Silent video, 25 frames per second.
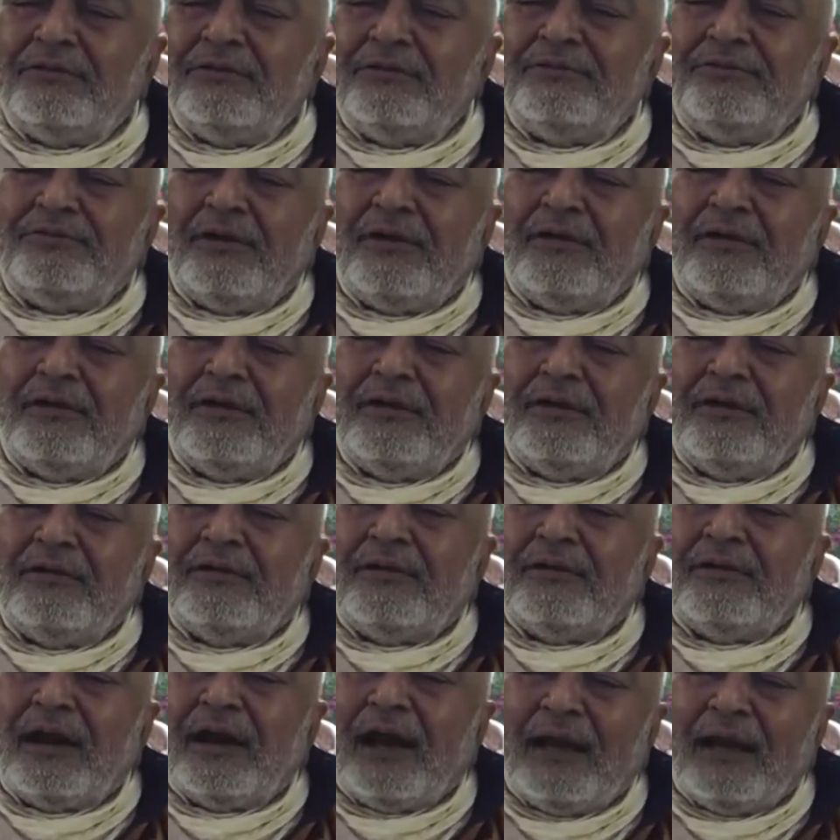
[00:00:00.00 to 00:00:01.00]
do for
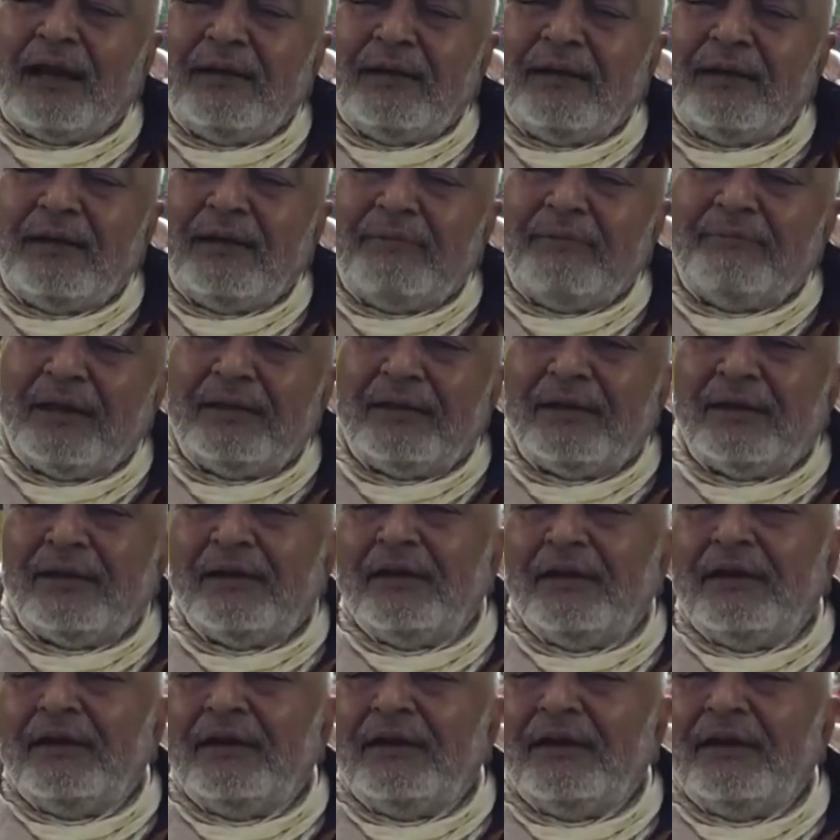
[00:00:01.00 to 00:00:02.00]
your
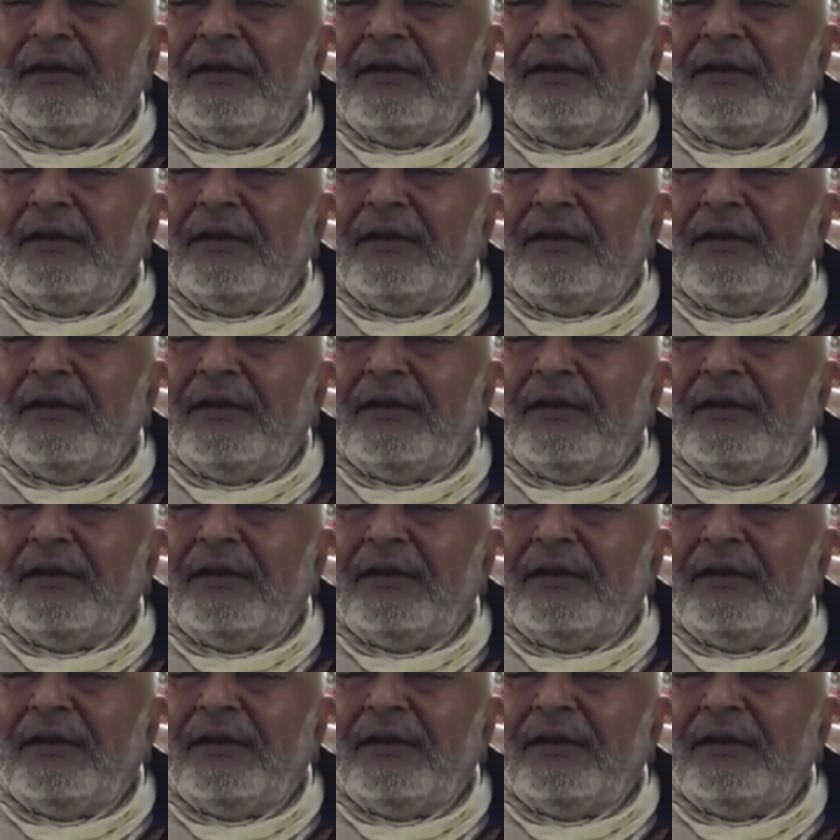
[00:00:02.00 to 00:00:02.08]
grandmother